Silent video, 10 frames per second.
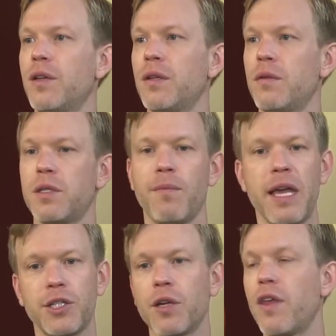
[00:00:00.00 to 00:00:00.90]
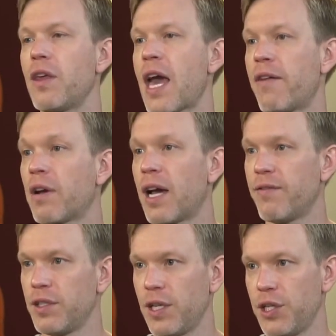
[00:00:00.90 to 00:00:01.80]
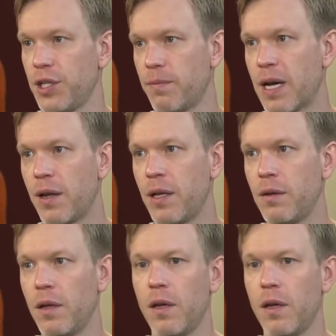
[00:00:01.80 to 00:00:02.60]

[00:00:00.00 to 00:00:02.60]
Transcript: to to make sure that you have a conversation about it.